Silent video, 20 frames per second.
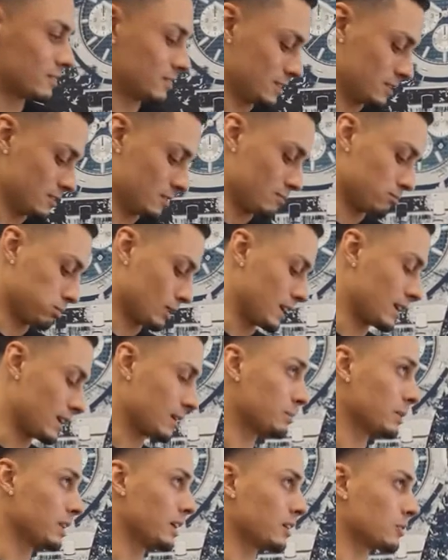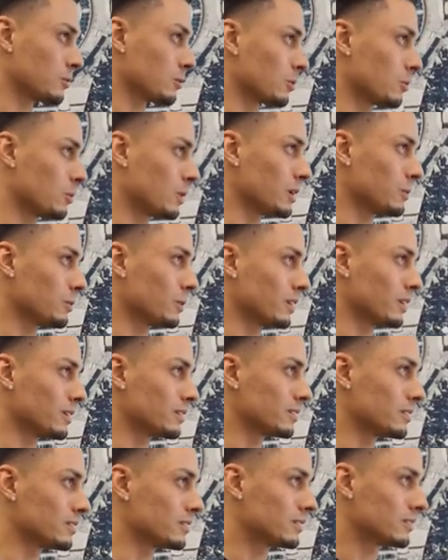either a black black or a white yeah. white.
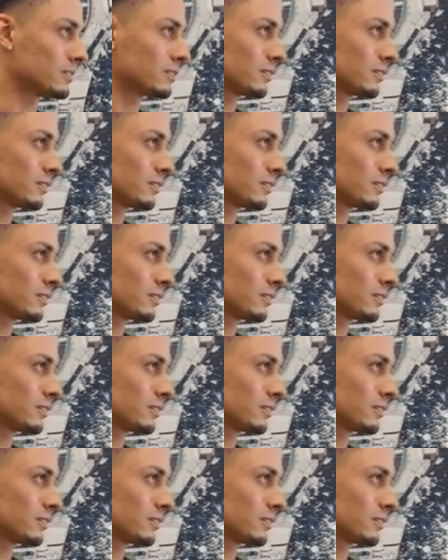They